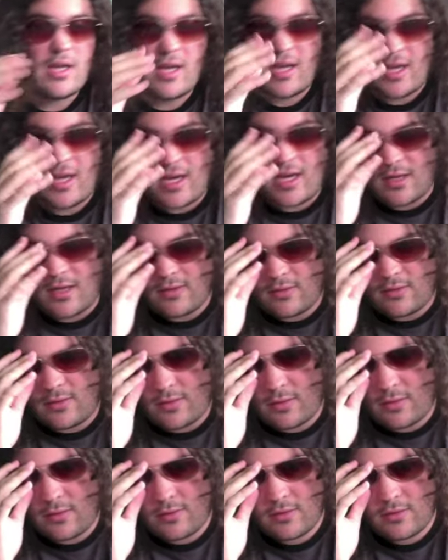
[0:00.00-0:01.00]
and
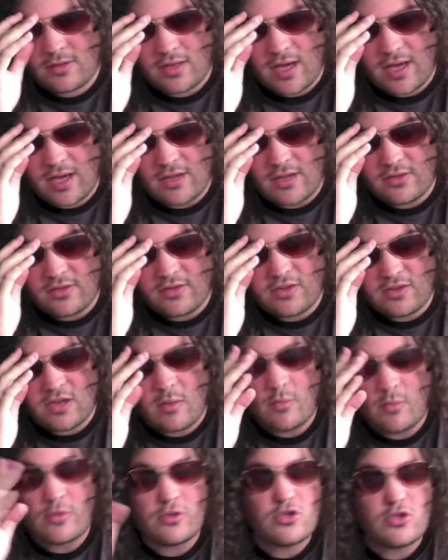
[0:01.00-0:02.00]

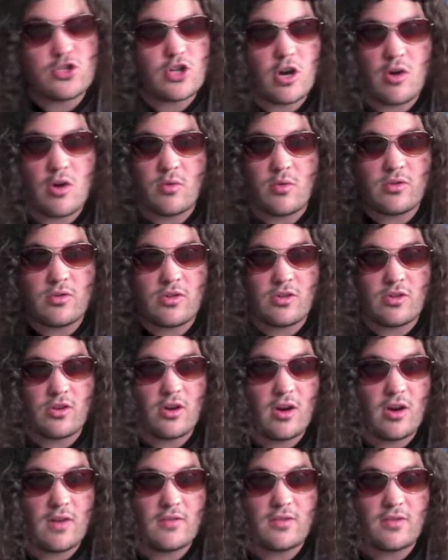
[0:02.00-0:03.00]
some of the jokes, you
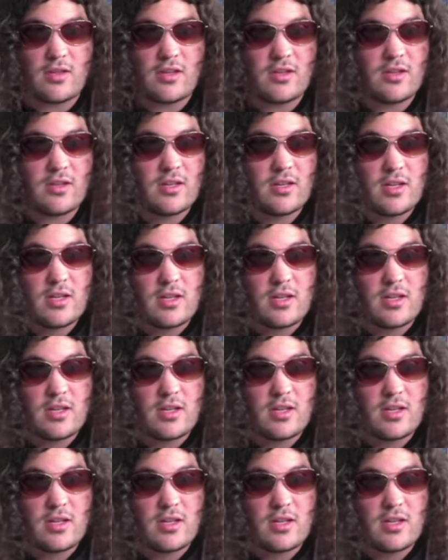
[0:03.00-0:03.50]
know, I've seen.